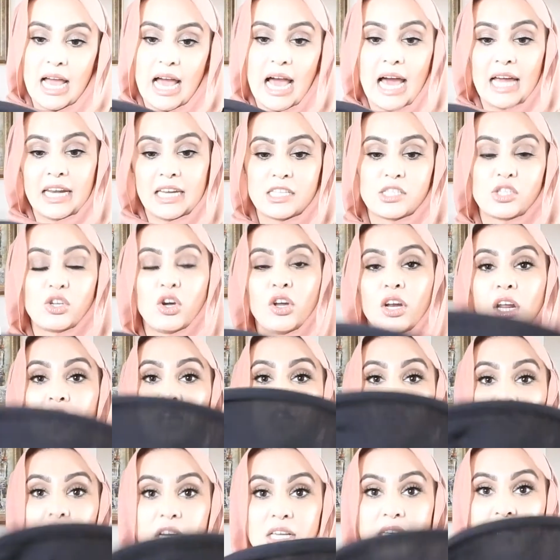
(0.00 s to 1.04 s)
and it's got a
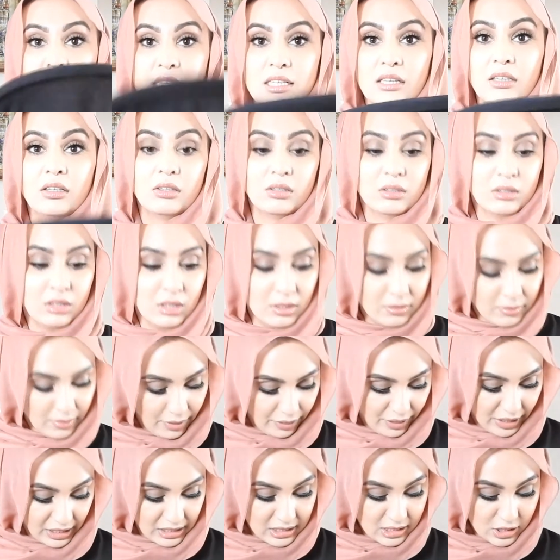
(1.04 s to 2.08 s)
nice little
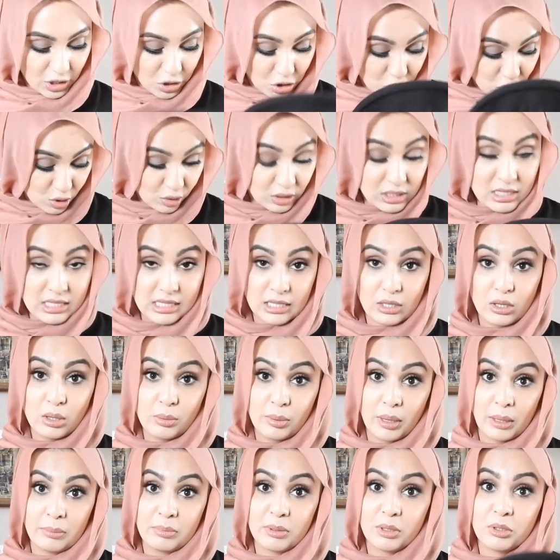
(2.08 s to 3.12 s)
thing so you can see your
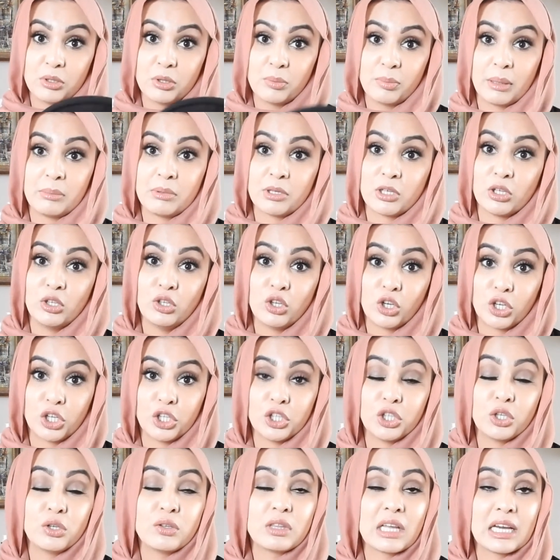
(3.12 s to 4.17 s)
baby and your baby can look at
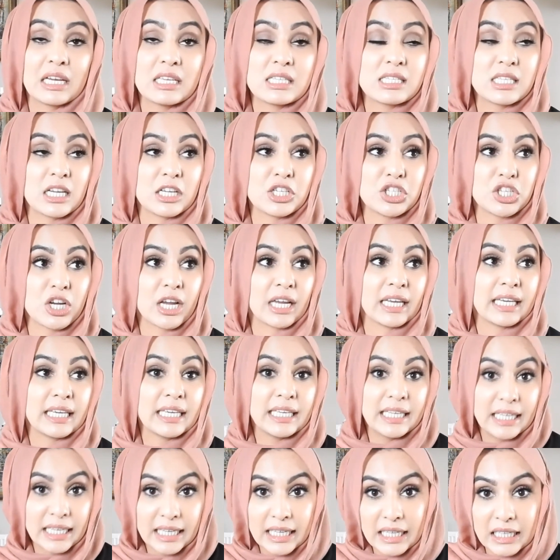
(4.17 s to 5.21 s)
you. That is such a
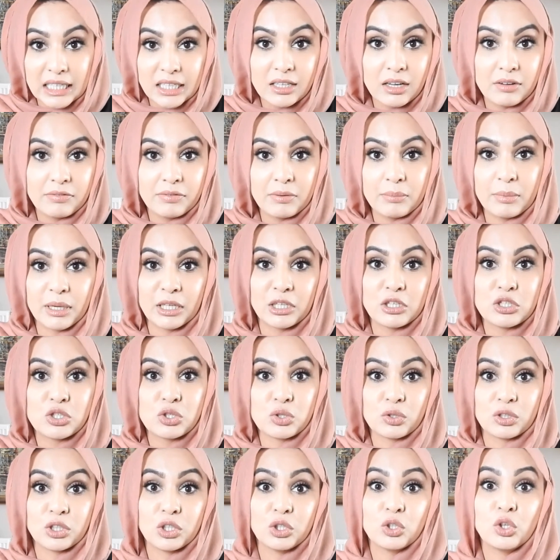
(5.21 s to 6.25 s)
key for making
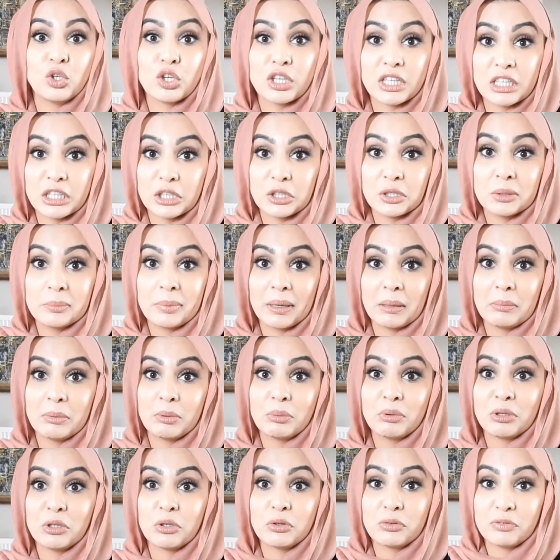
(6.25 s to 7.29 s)
sure that you're looking at your baby
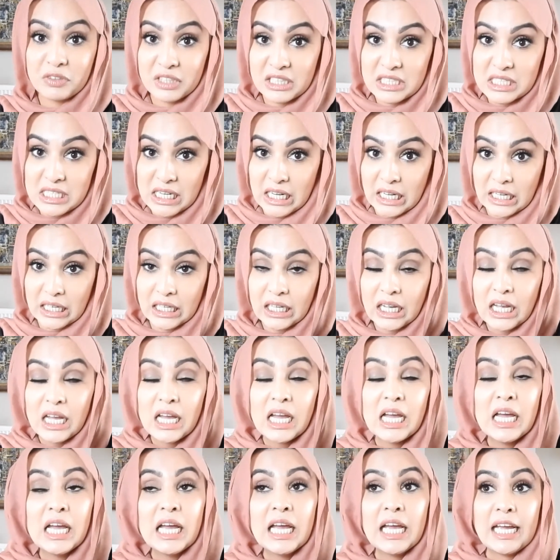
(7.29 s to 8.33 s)
when you're feeding.
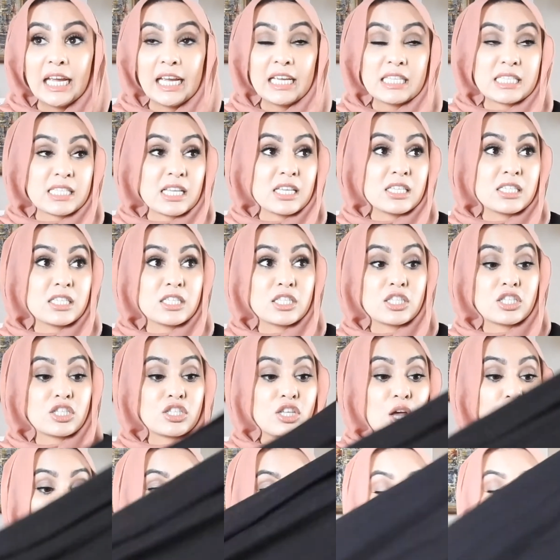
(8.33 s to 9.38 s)
It's
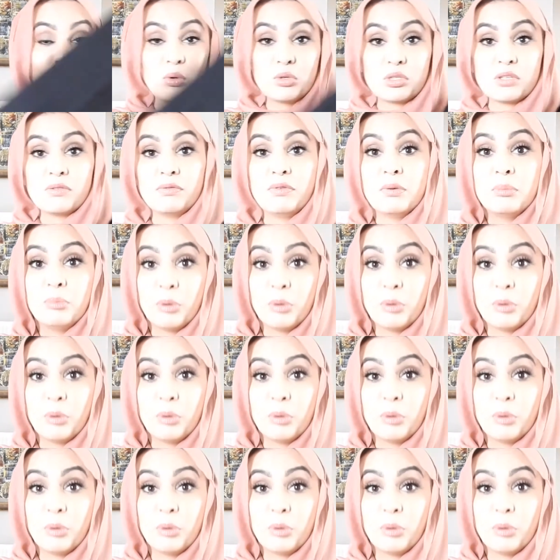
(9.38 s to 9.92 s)
so important for